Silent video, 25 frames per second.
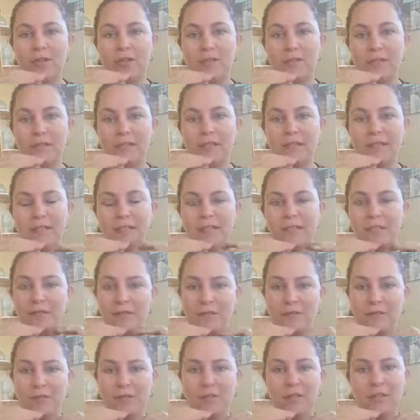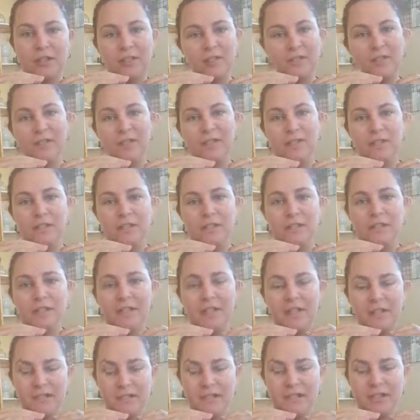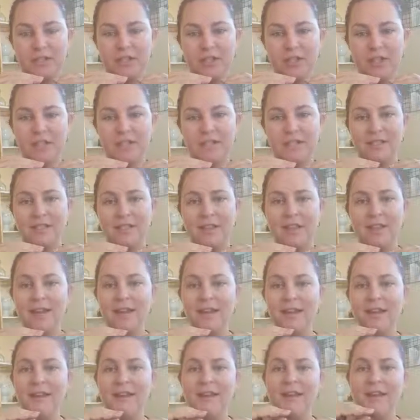your business and $50 of it is GST,